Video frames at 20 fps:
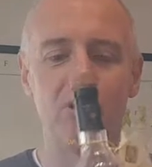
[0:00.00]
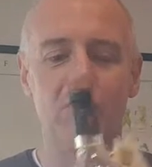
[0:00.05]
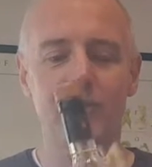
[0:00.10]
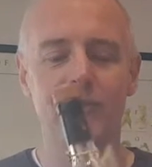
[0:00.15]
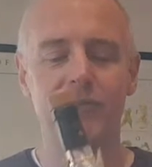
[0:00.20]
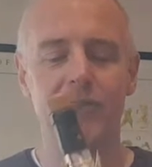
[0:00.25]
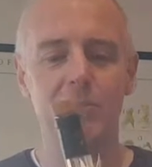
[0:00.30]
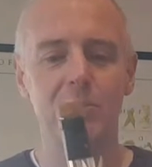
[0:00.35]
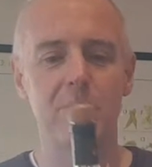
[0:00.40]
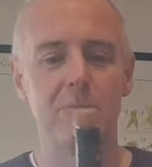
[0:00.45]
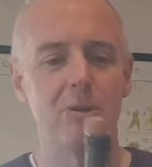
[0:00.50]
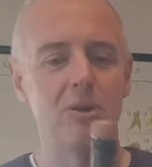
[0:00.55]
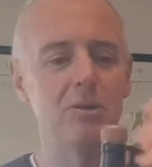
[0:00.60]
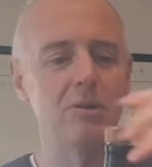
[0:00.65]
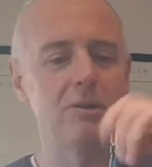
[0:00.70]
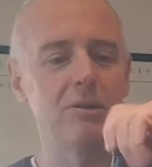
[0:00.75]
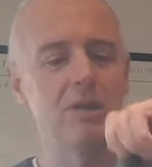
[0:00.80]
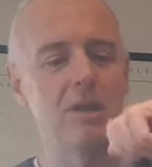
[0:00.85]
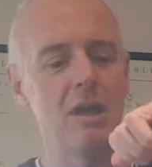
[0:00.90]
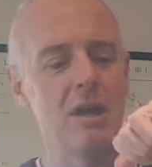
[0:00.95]
gone from the
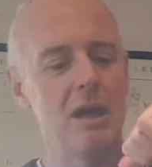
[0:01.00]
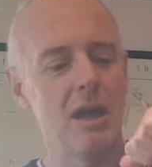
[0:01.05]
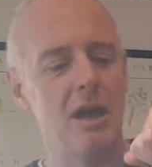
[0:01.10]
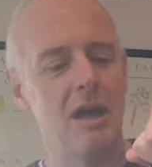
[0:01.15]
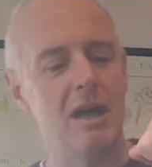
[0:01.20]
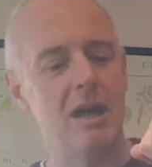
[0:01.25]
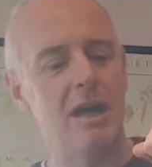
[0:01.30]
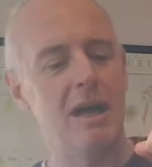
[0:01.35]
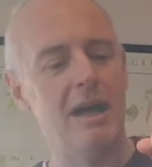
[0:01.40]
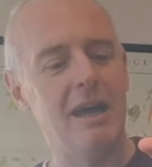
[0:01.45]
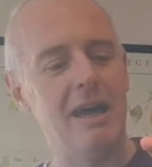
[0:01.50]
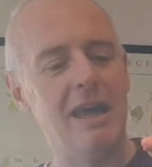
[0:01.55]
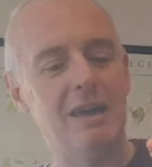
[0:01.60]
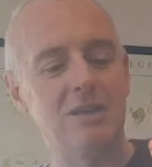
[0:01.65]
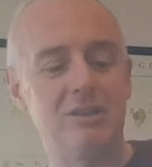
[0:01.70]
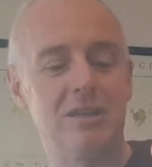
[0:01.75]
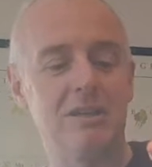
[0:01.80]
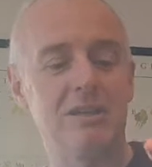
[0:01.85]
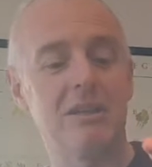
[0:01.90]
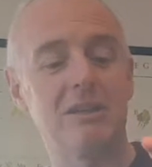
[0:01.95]
bottle.
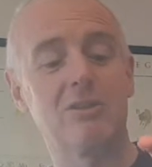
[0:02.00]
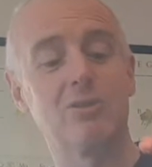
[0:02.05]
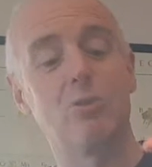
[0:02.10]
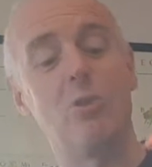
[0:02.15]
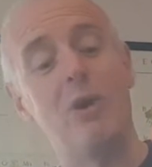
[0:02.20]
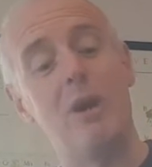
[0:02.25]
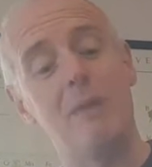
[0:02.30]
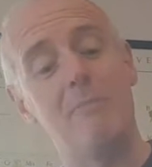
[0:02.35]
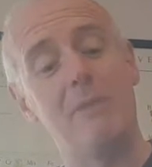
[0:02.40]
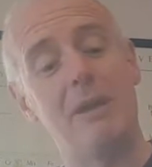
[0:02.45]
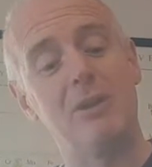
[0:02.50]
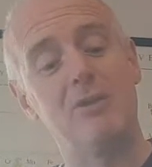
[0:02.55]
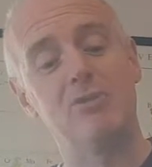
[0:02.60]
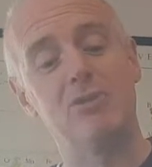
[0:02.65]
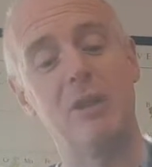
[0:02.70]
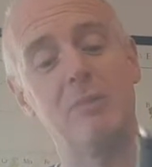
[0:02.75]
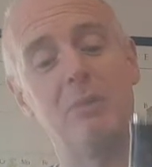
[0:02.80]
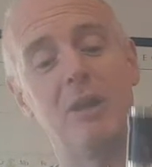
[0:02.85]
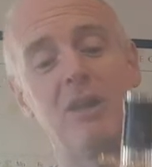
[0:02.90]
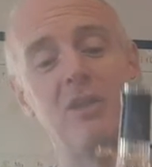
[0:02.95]
It's quite a big
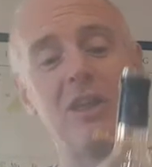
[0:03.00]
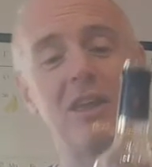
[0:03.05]
dribble. I